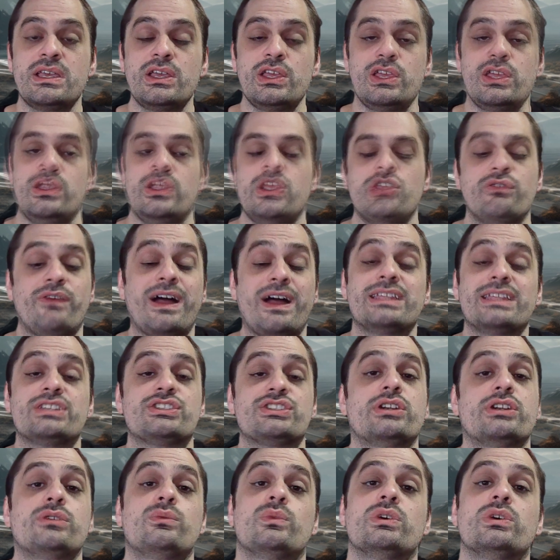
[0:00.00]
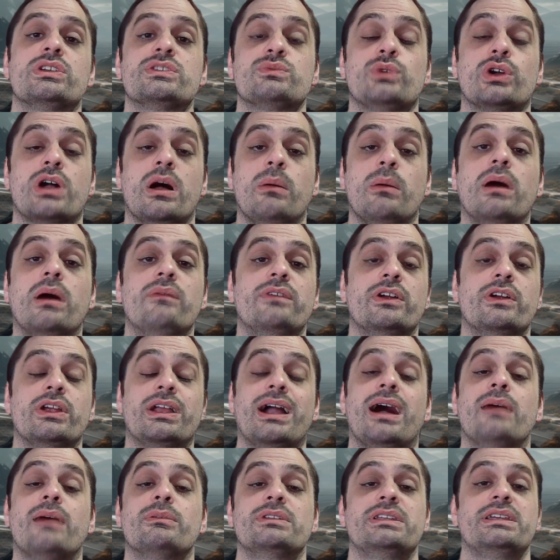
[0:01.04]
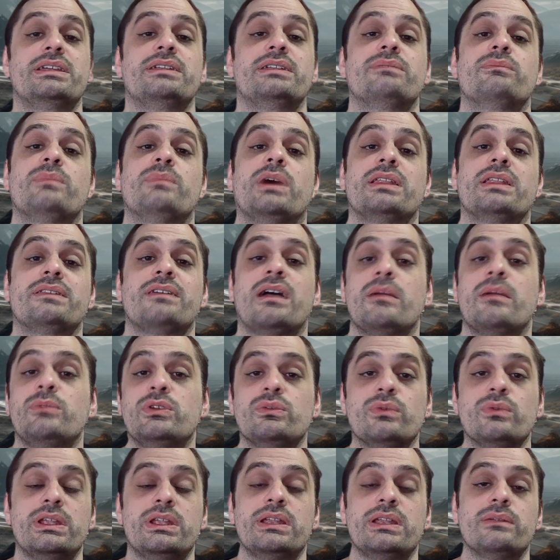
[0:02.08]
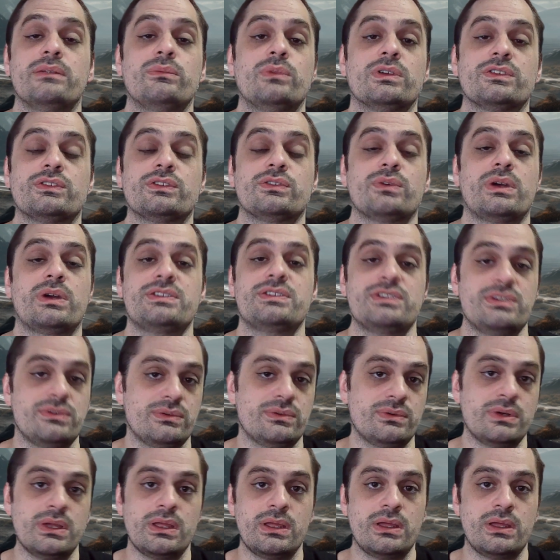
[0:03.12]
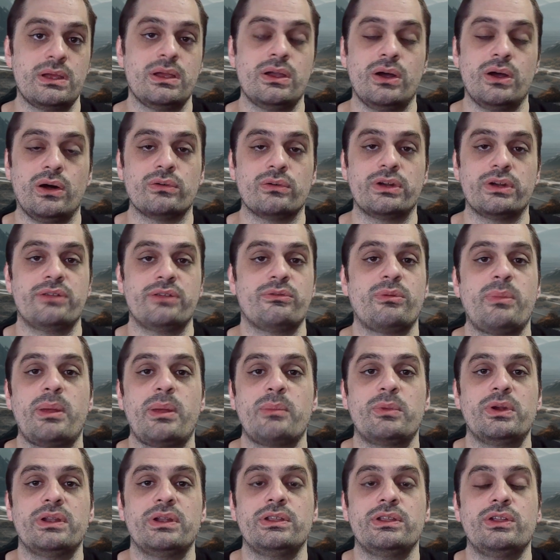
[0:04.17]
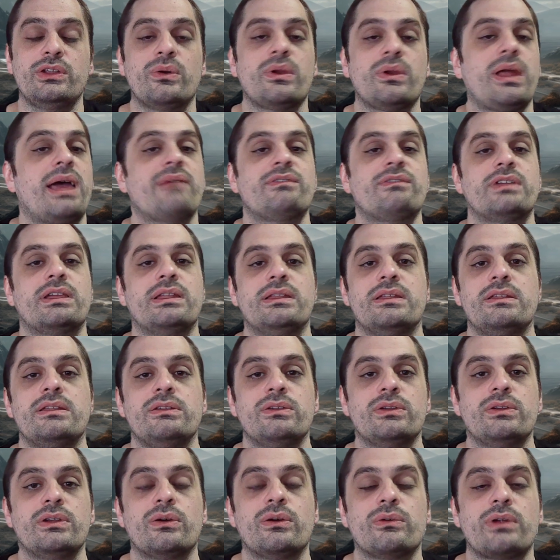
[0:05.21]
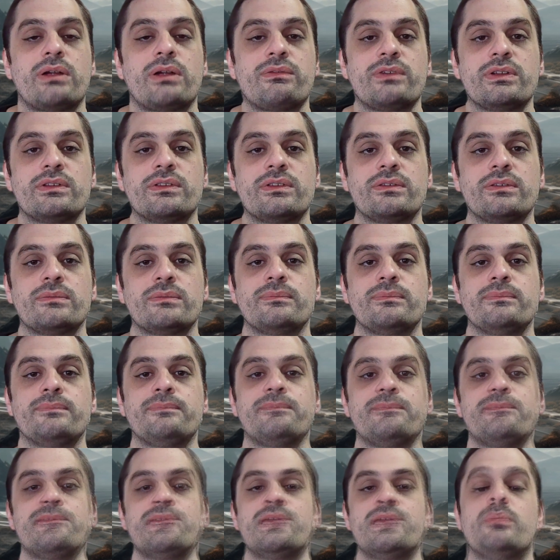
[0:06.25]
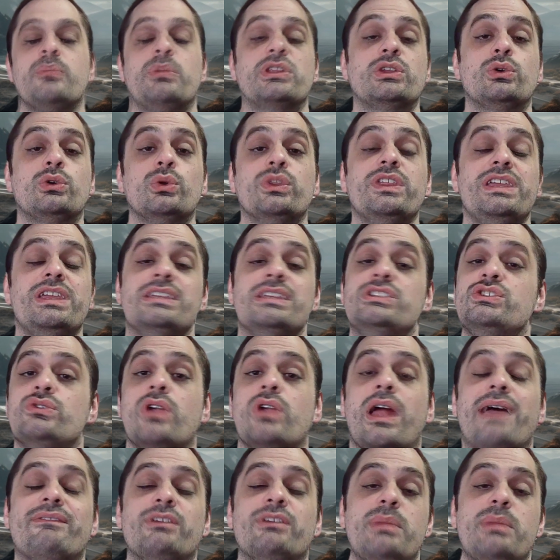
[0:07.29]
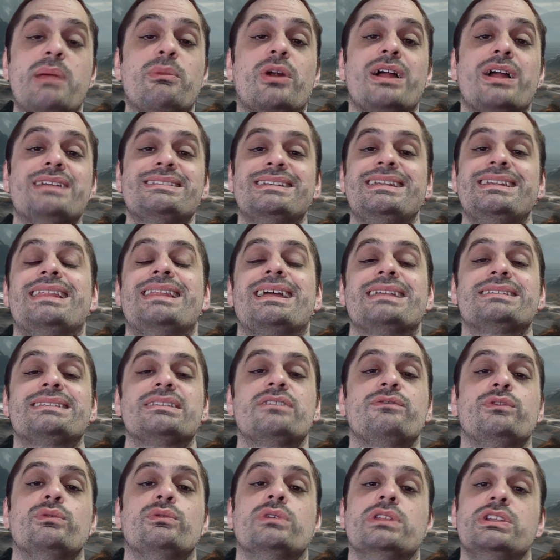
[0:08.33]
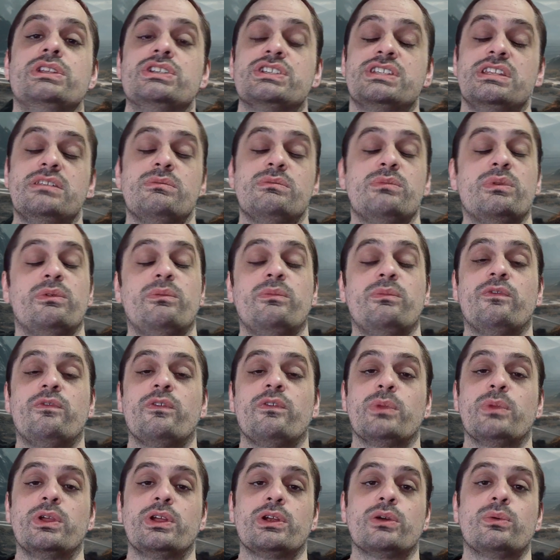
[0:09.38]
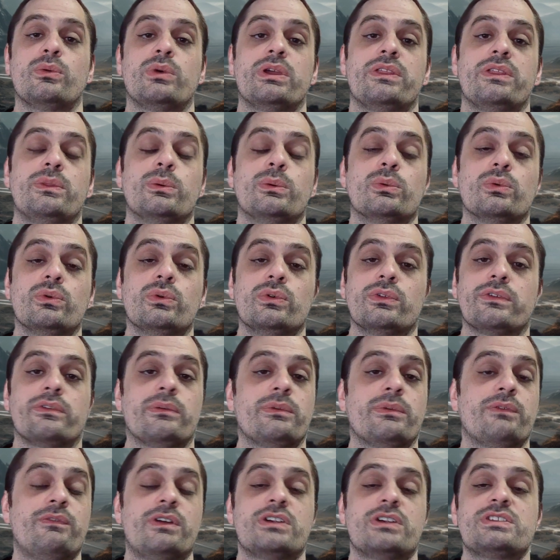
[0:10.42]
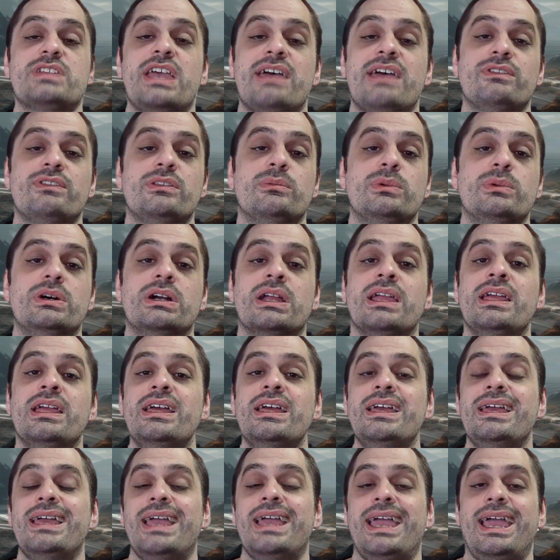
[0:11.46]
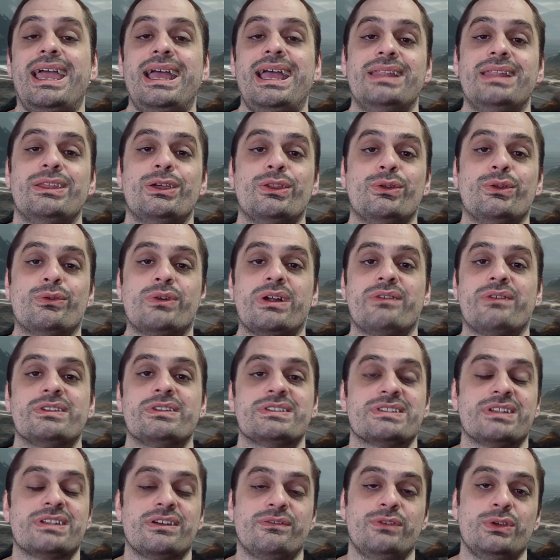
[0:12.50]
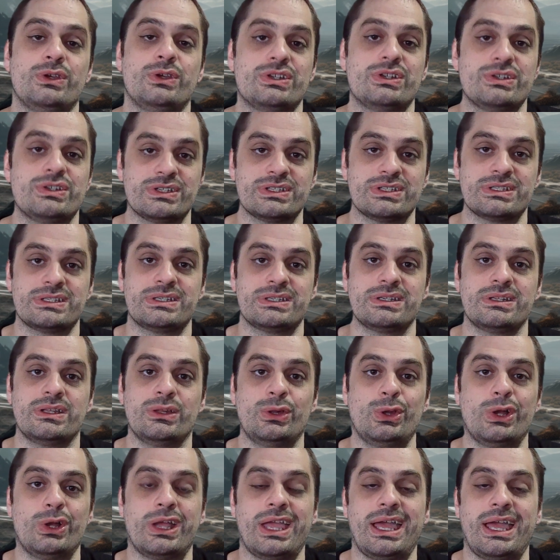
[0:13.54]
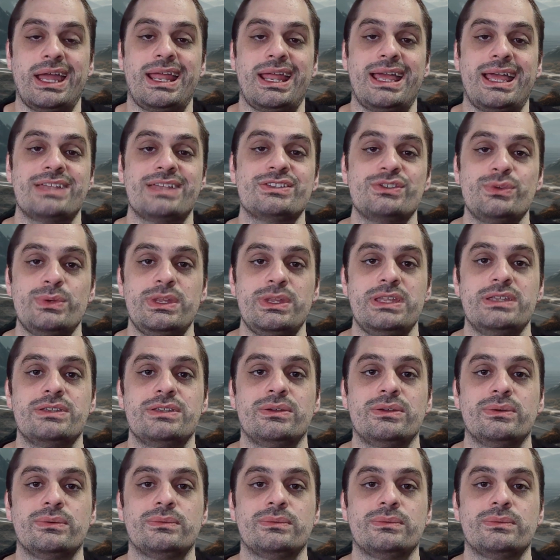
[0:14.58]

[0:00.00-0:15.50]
you find that certain ones will come up very commonly, and by the time you read it once or twice, you already remember it and you don't have to continue to go reference. But the cool thing is you don't have to memorize any of that stuff. You really just need to be familiar with the rules from the first half of the book, and the reference stuff you can just look at as you need to.